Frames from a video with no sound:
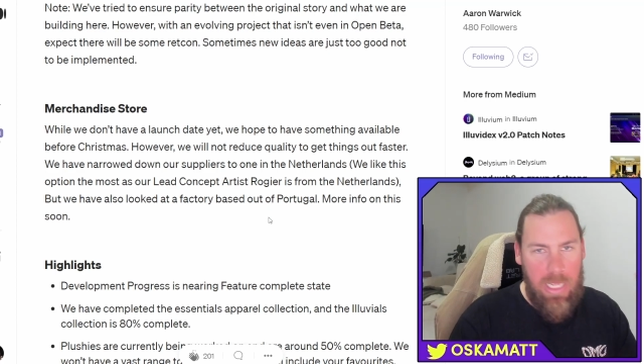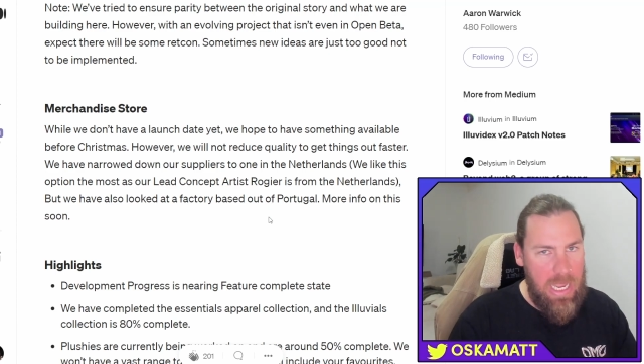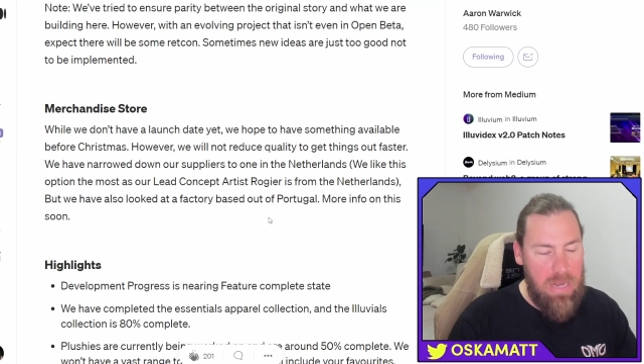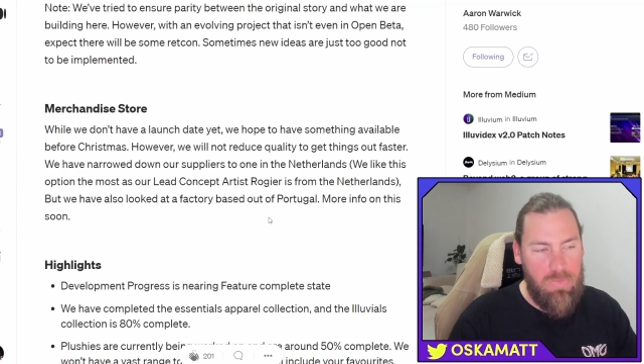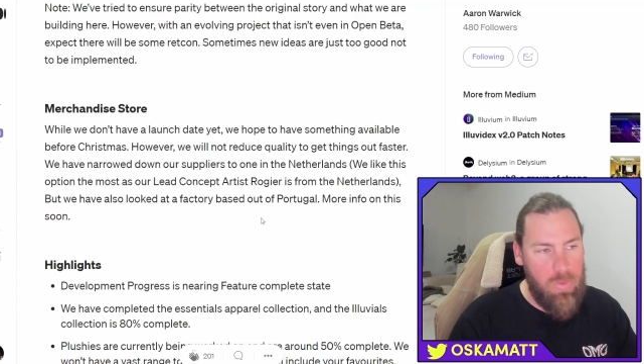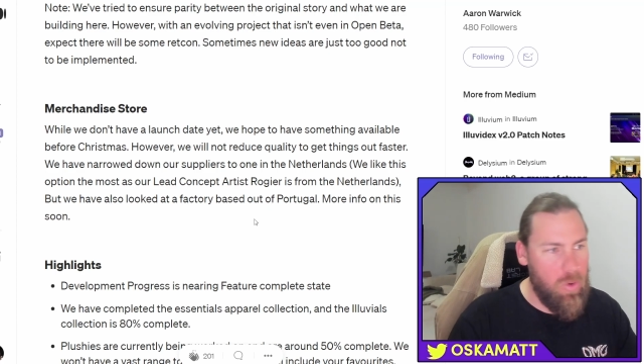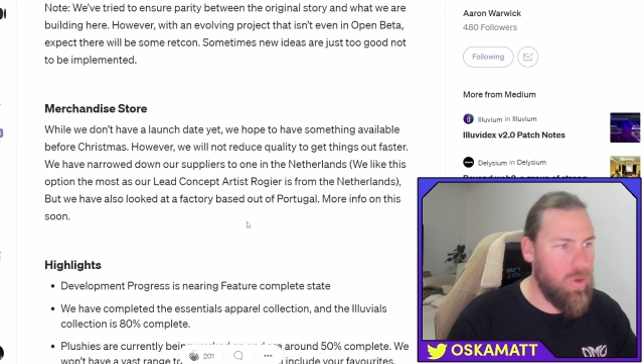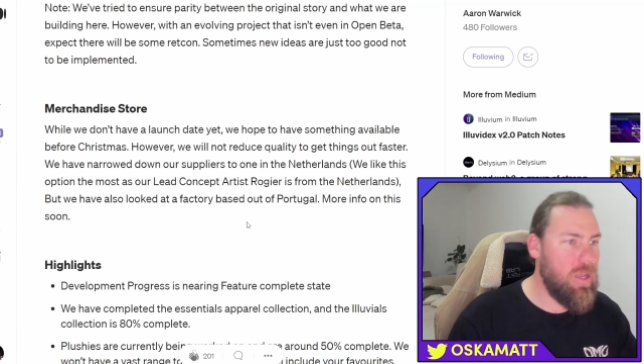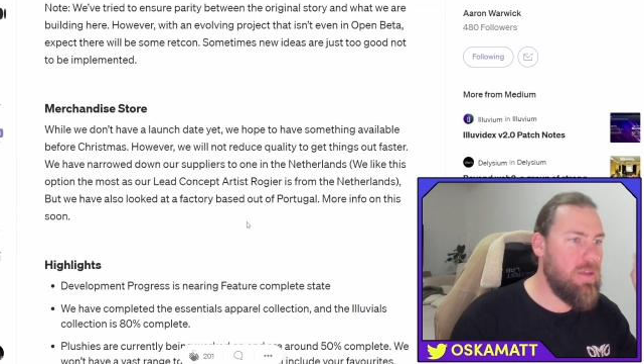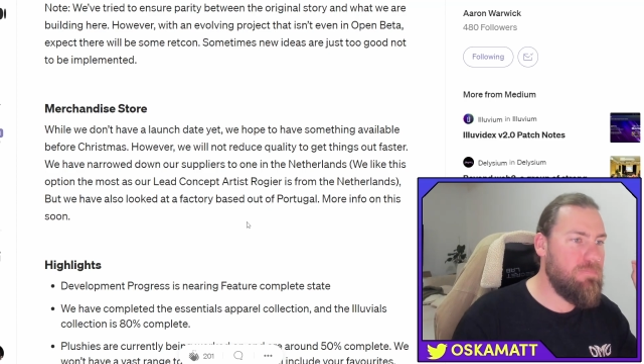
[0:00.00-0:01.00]
keen
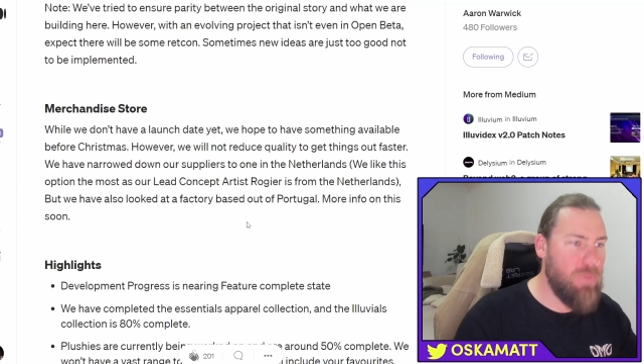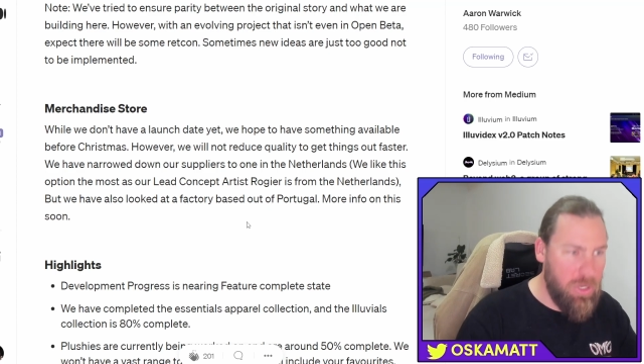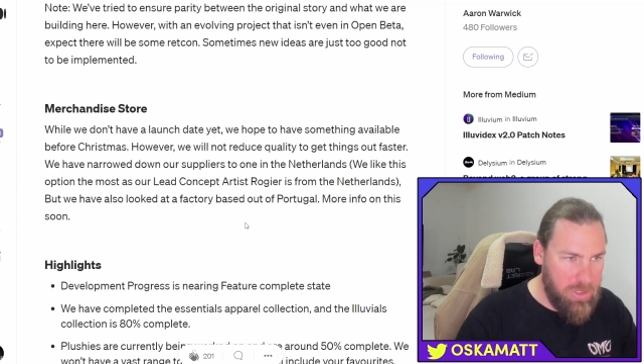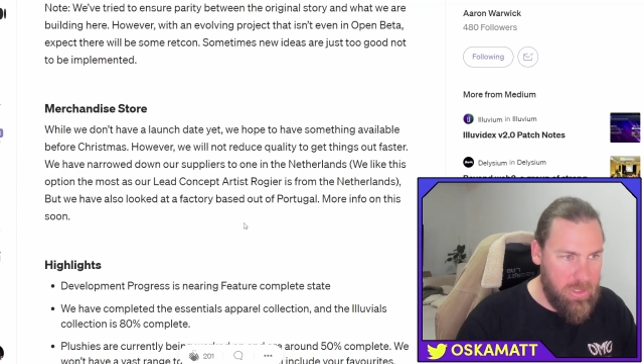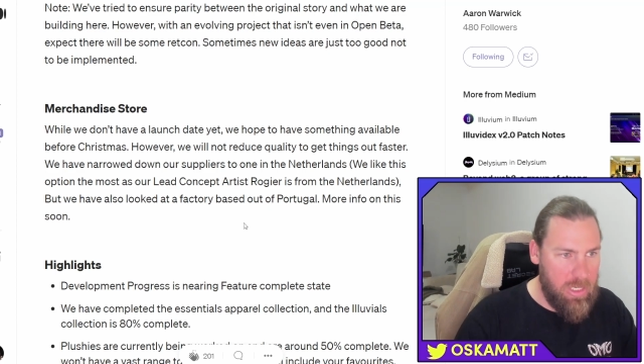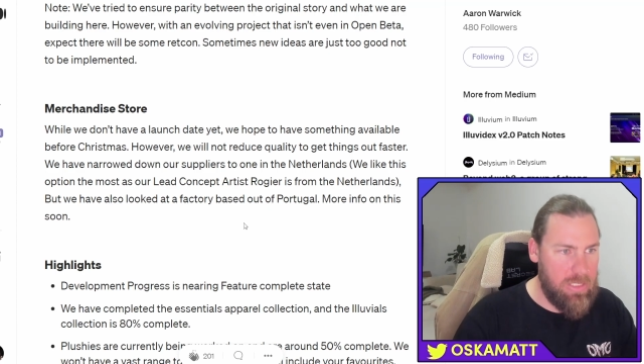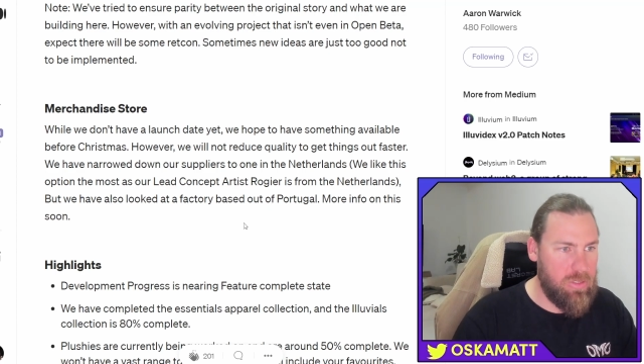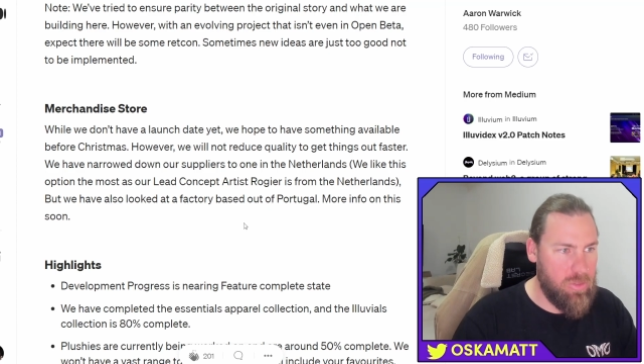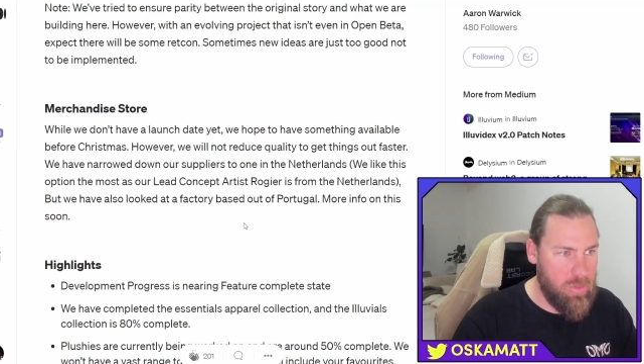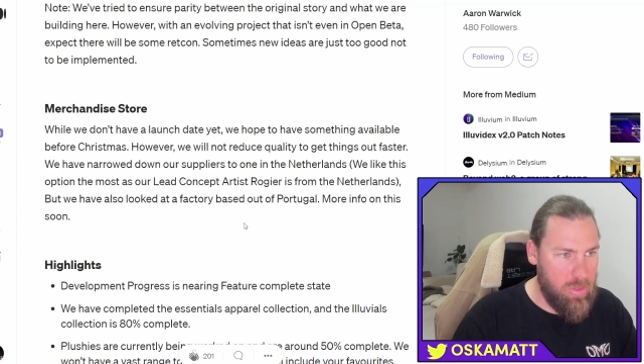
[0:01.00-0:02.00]
for, merchandise
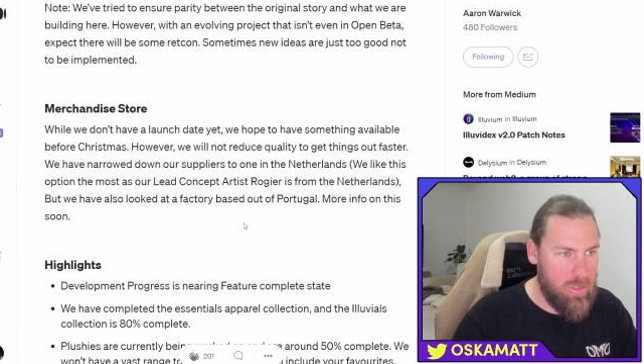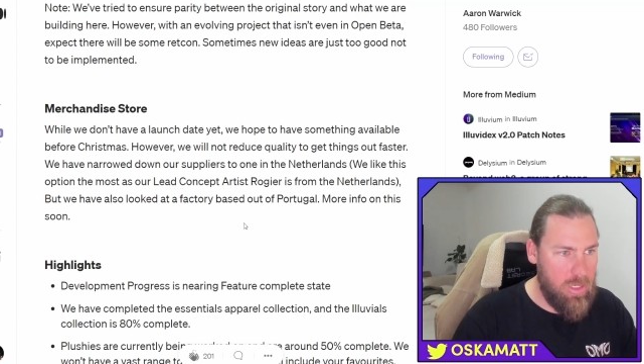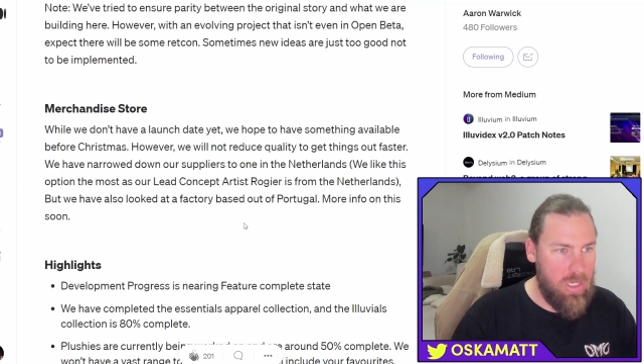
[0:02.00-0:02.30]
store.